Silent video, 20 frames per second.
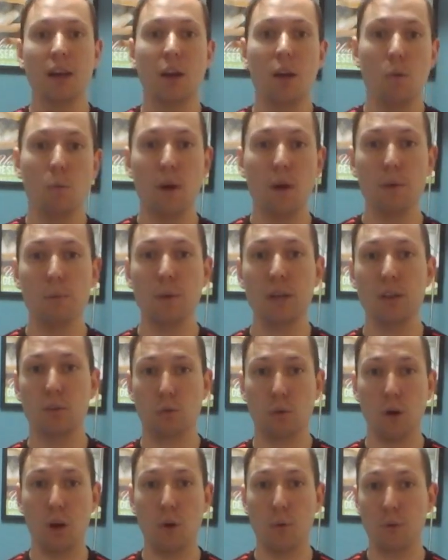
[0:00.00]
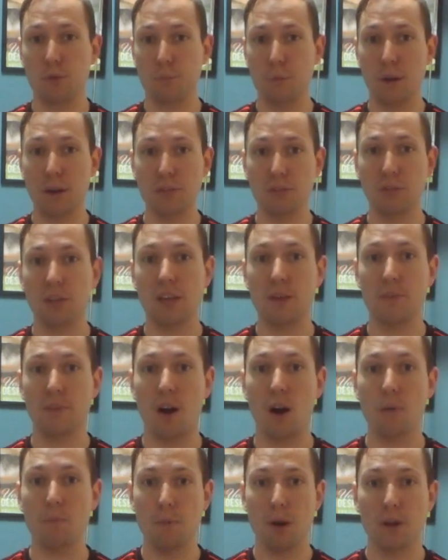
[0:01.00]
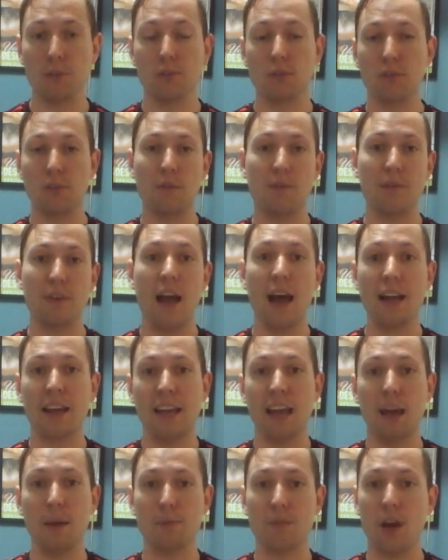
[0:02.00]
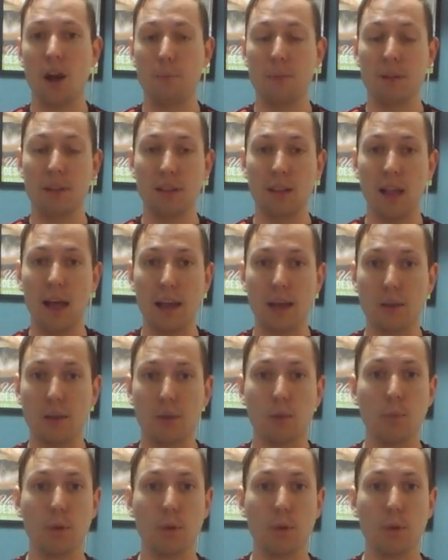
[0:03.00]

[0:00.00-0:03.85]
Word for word: When we grow, especially if our muscles have not kept up in length,